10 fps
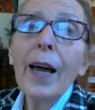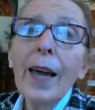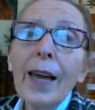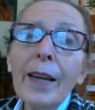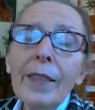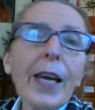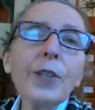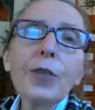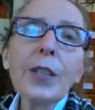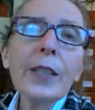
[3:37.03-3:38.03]
And that
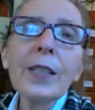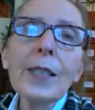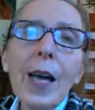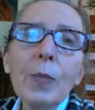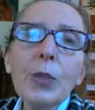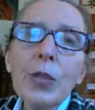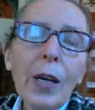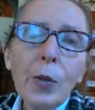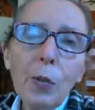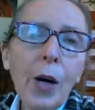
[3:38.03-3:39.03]
drill at the time was not
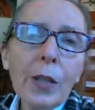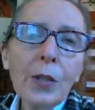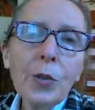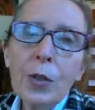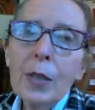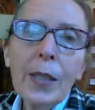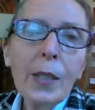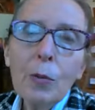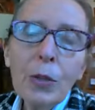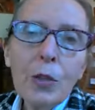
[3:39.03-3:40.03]
a water drill, and
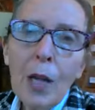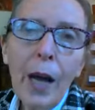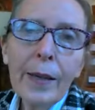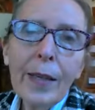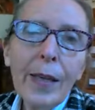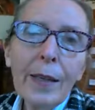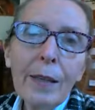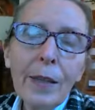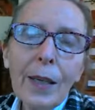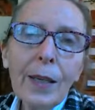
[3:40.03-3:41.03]
it was not
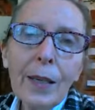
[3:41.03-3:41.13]
anything,